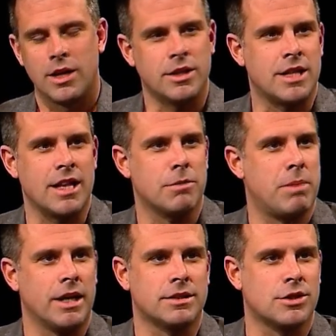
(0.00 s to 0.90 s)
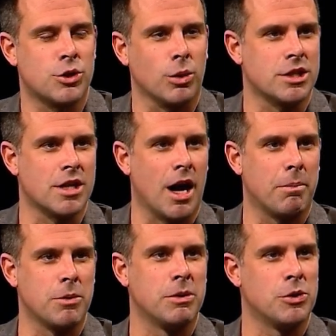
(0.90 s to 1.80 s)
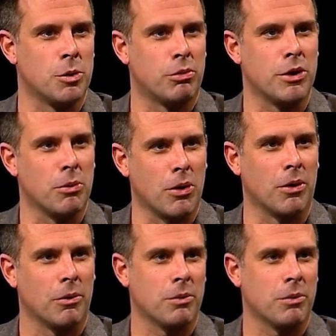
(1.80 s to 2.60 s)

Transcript: the tenth best shortstop, you'd be doing pretty well.